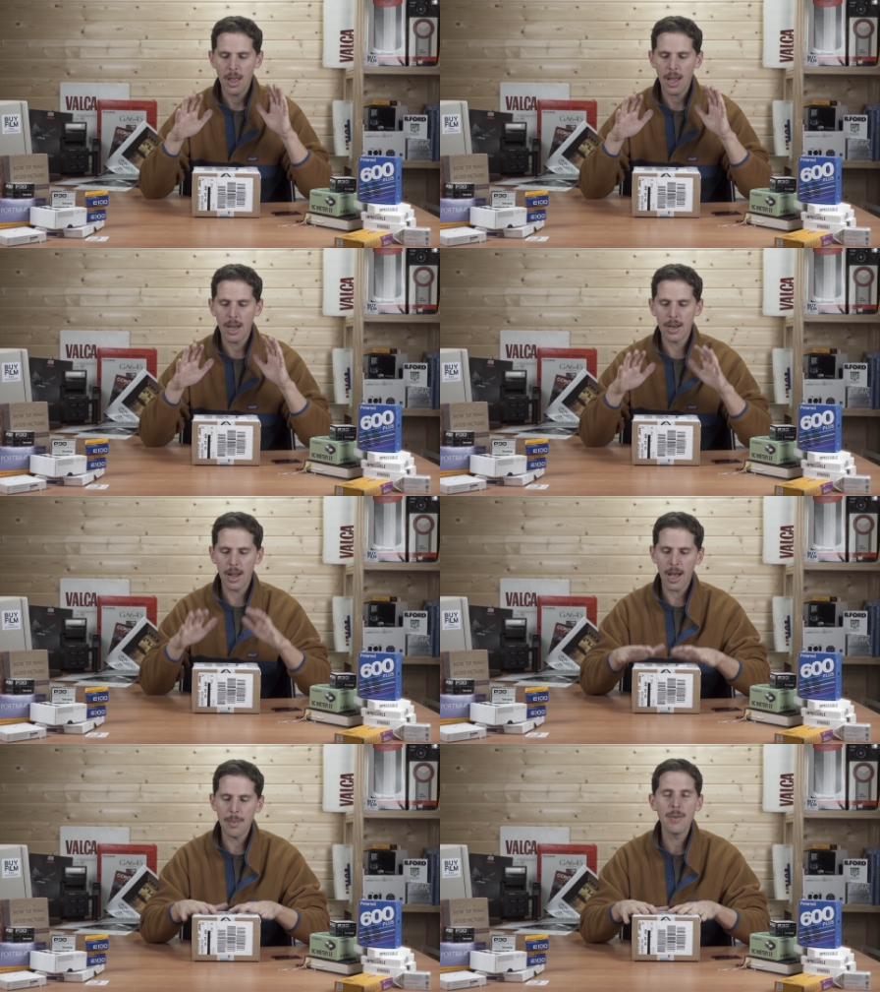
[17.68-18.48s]
and
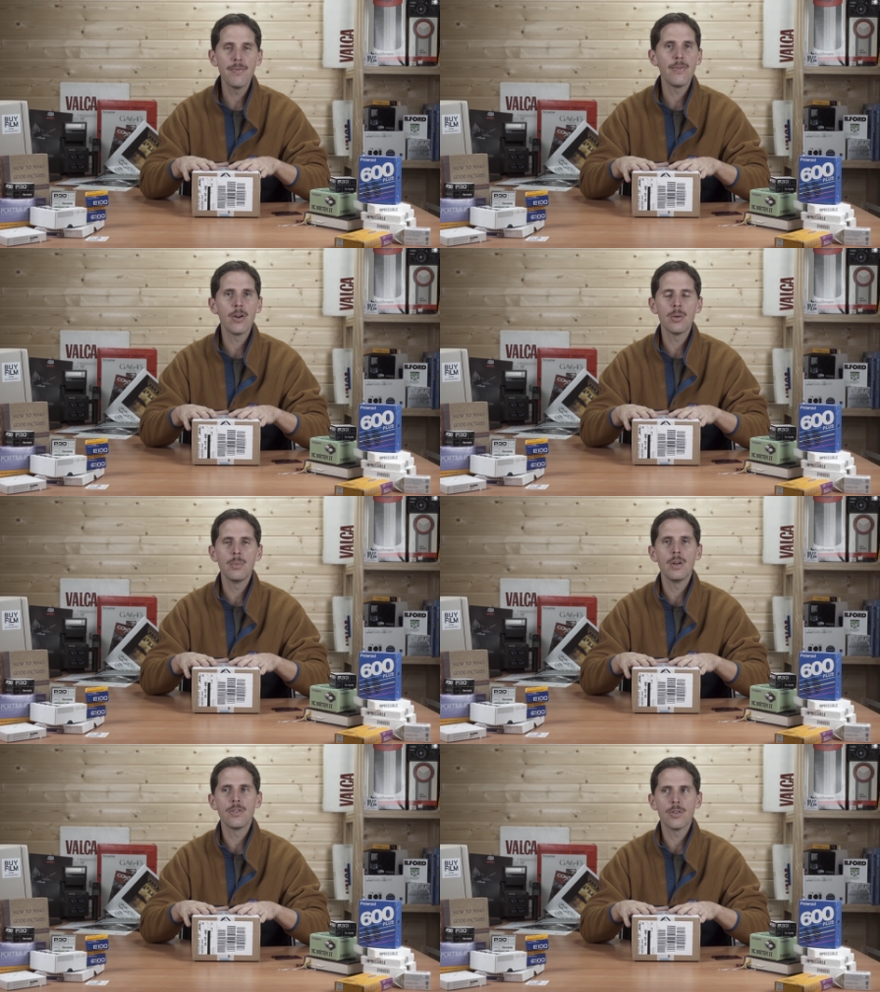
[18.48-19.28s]
I'm a
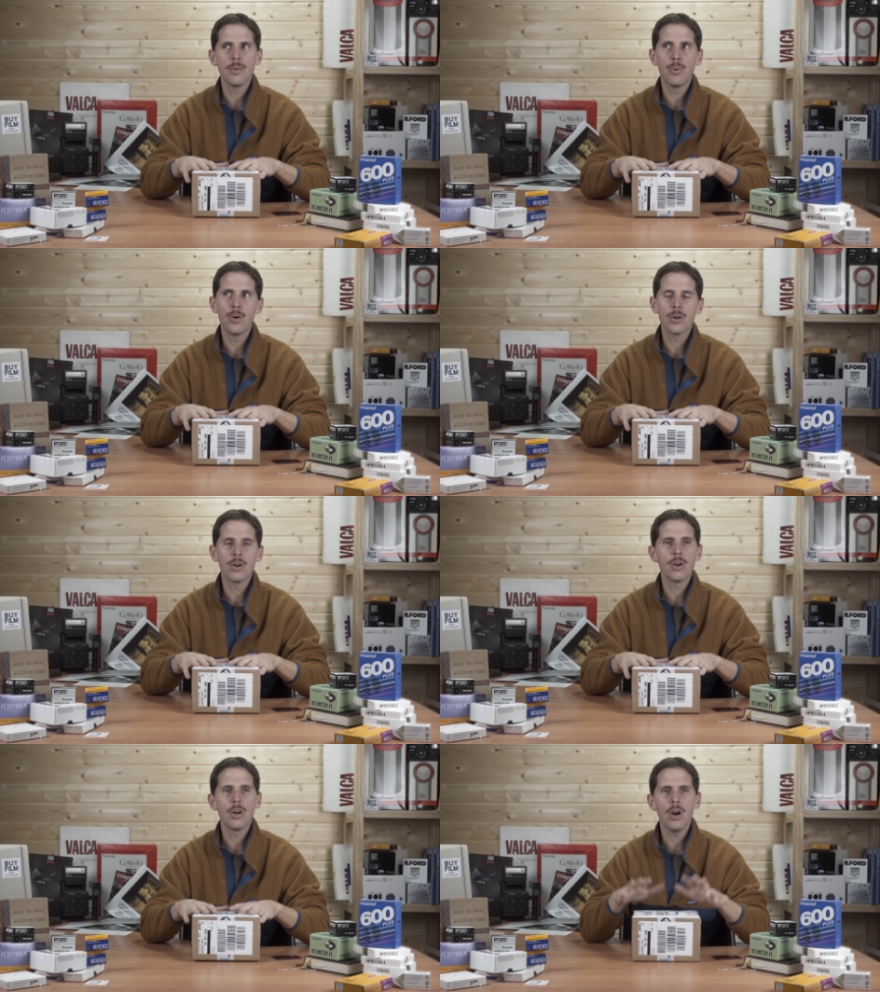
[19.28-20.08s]
firm
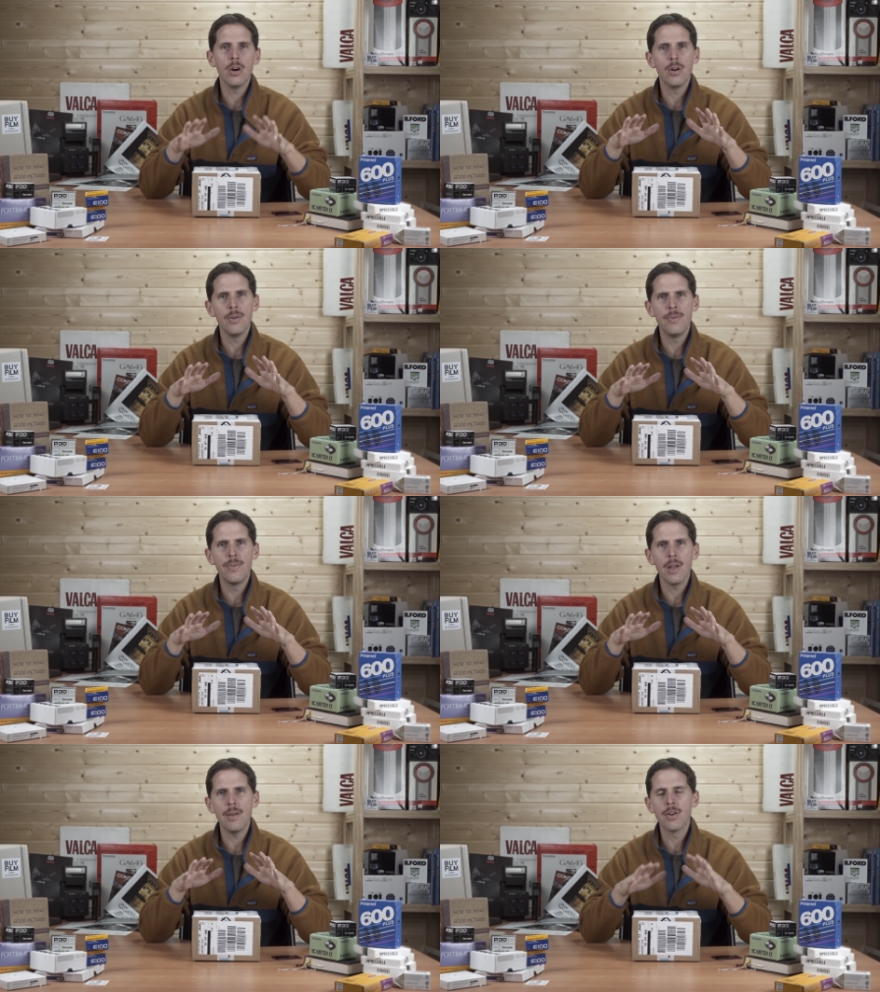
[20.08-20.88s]
supporter
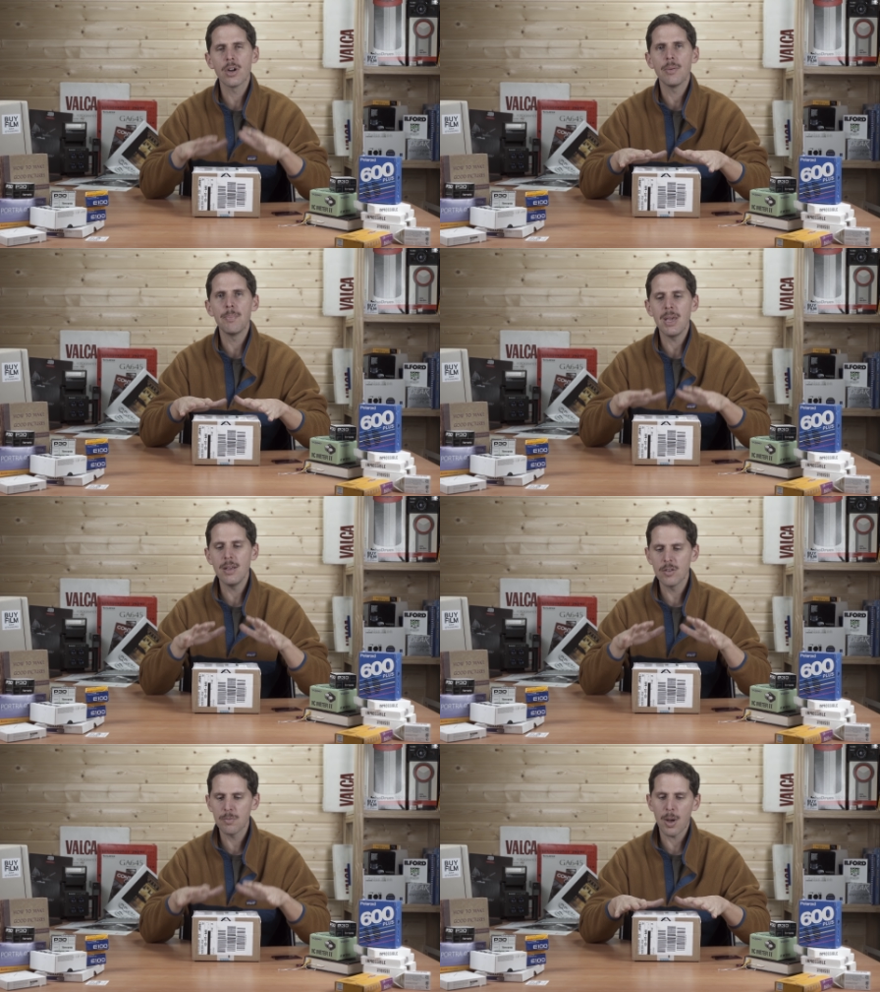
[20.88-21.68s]
of if you're going to be
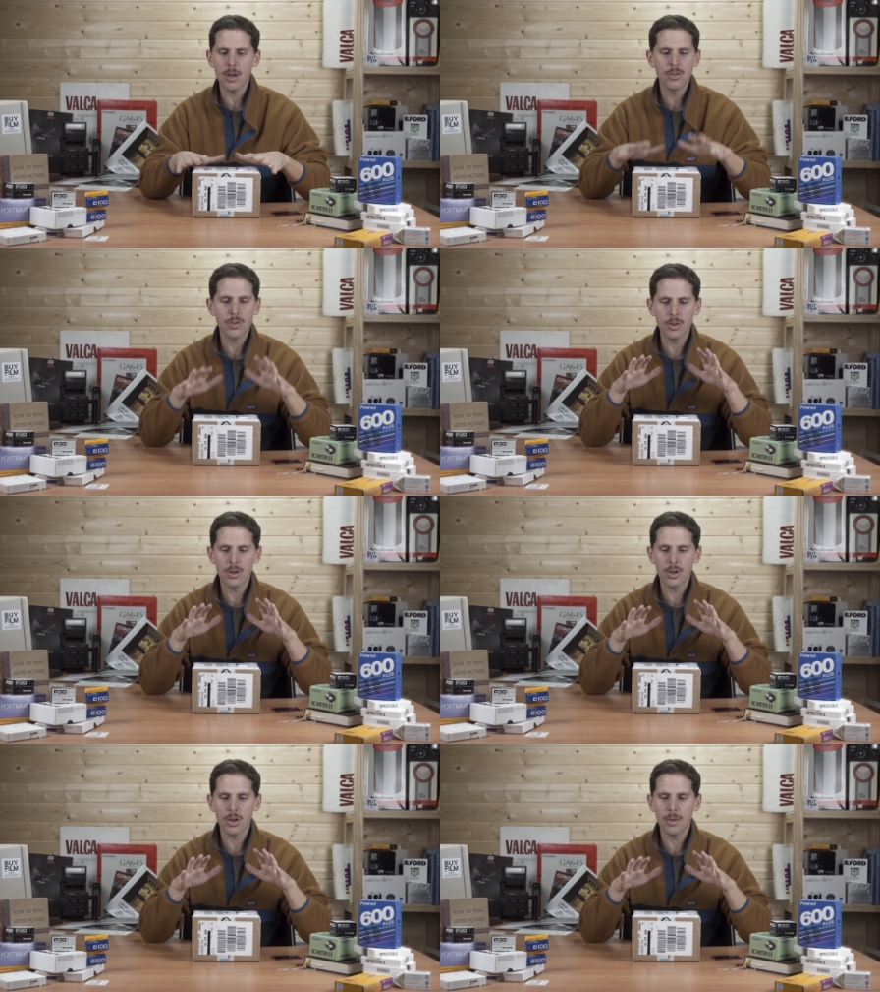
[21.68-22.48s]
sponsored
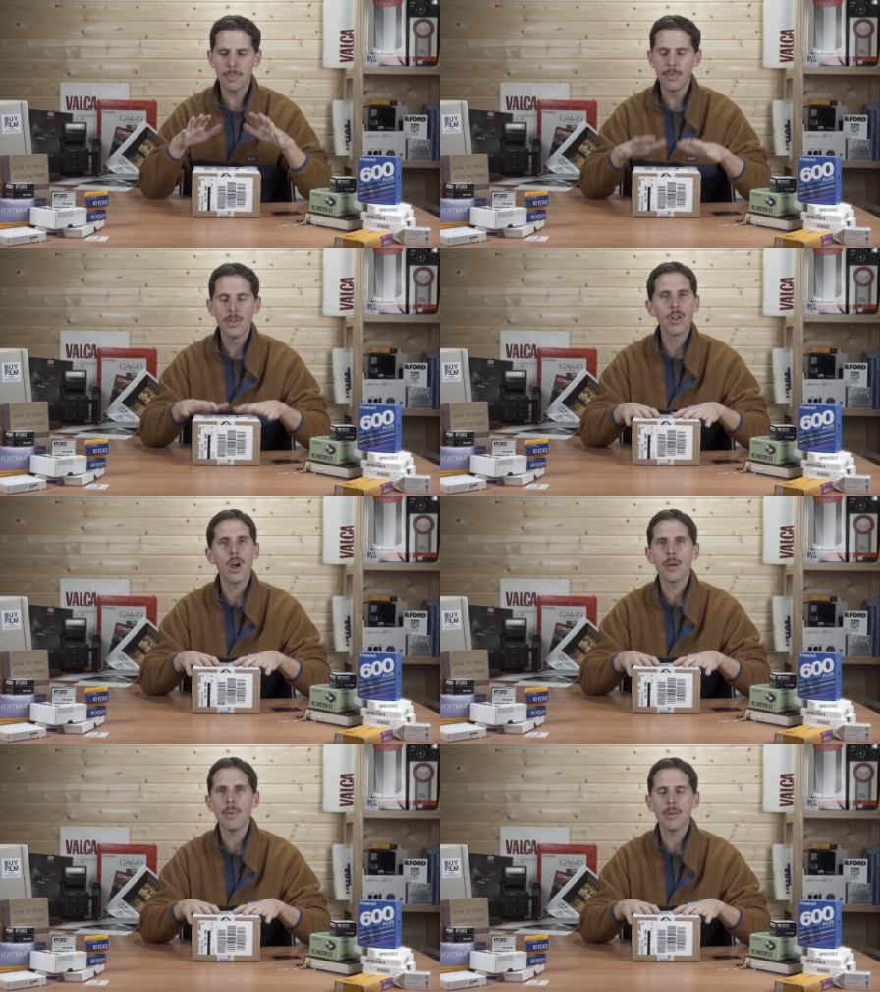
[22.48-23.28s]
or going to
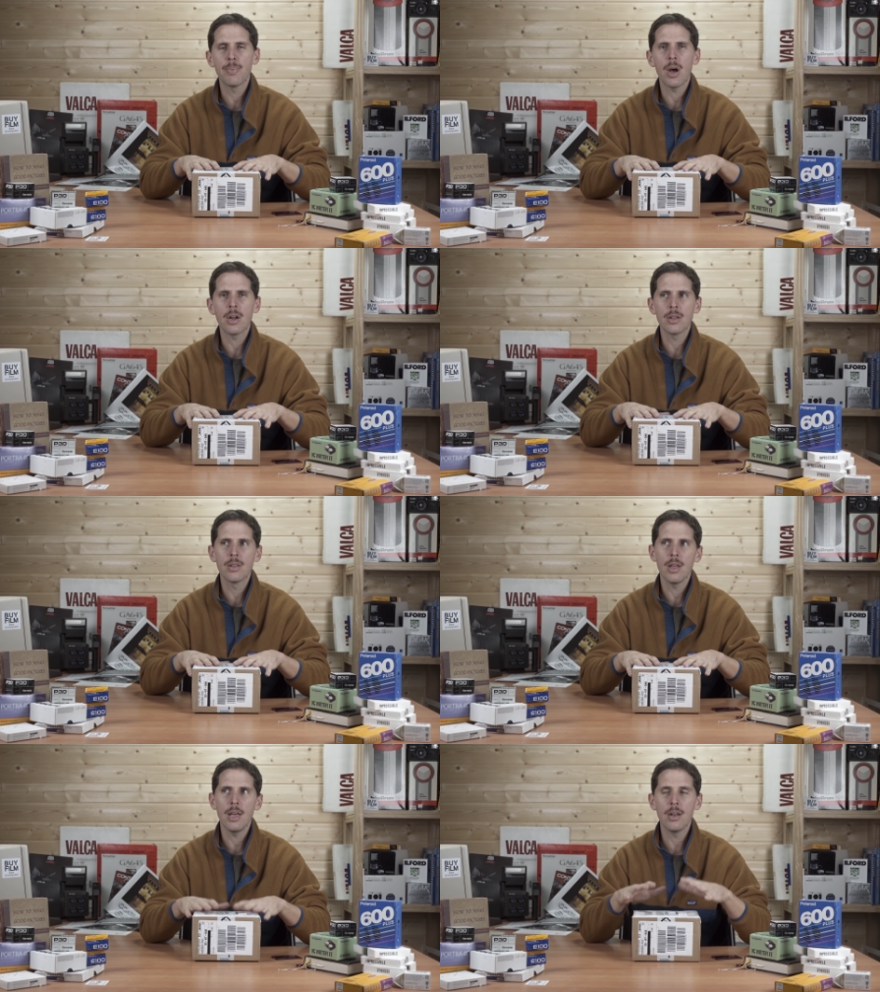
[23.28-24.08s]
talk about a
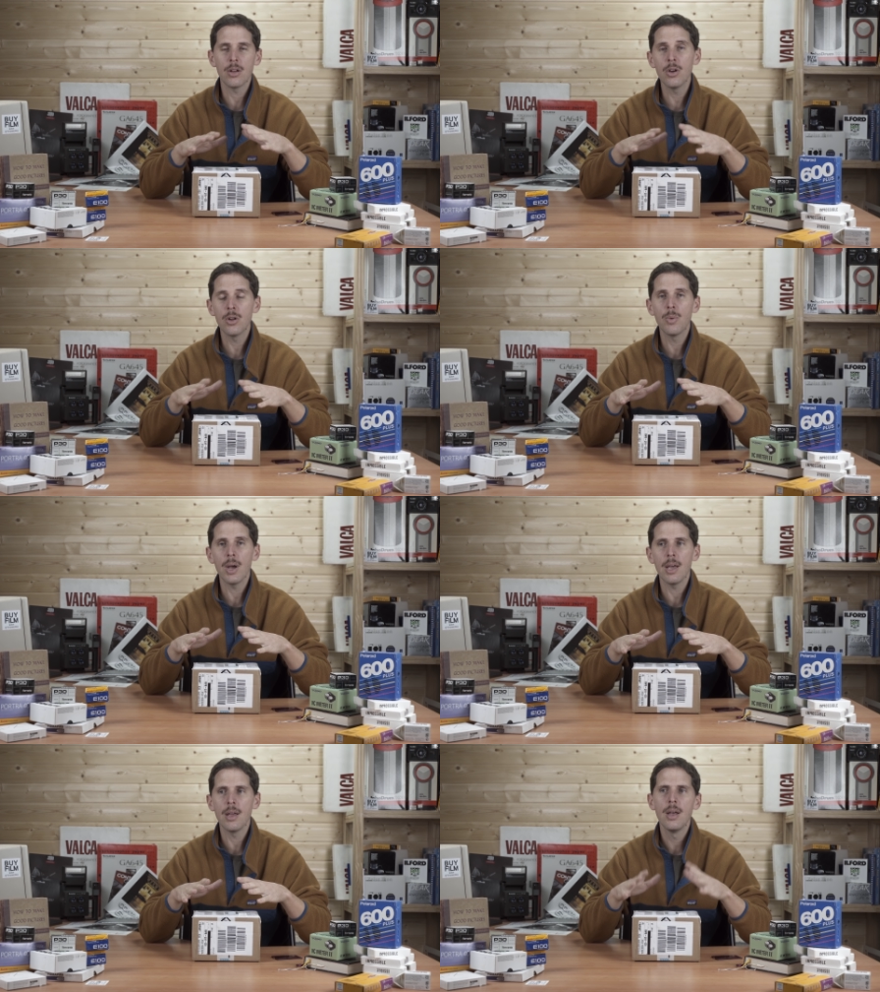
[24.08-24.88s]
product in a good
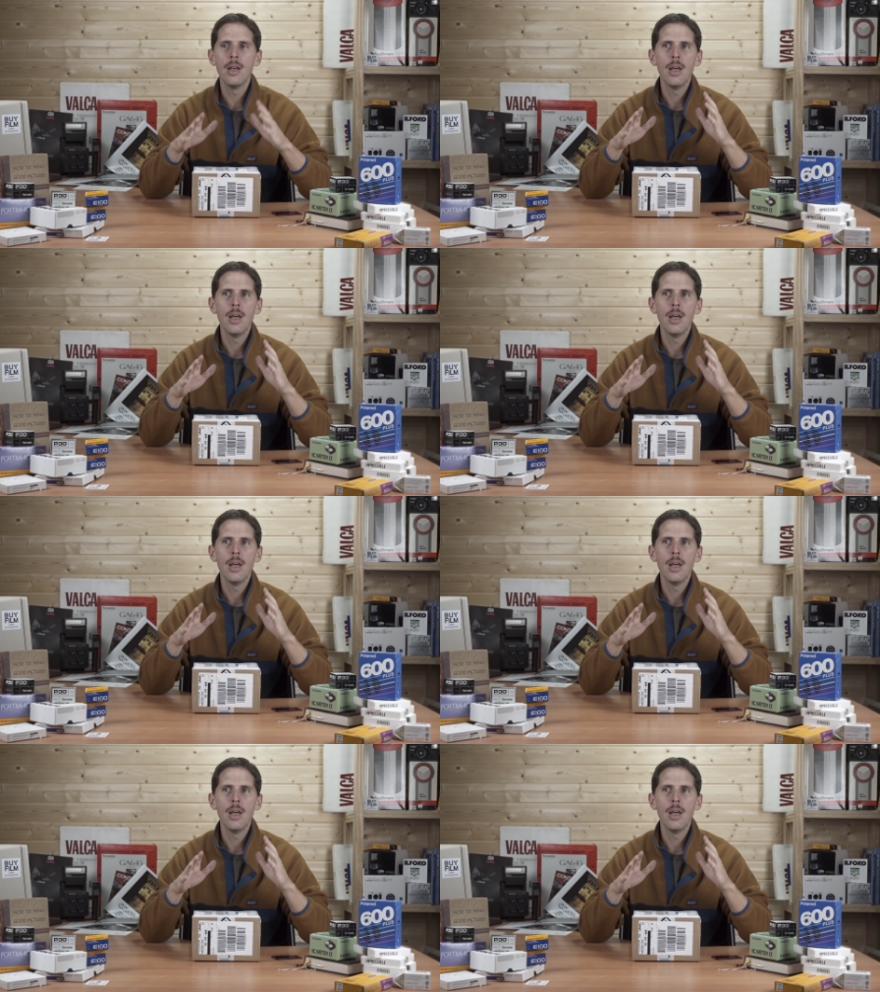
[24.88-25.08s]
way,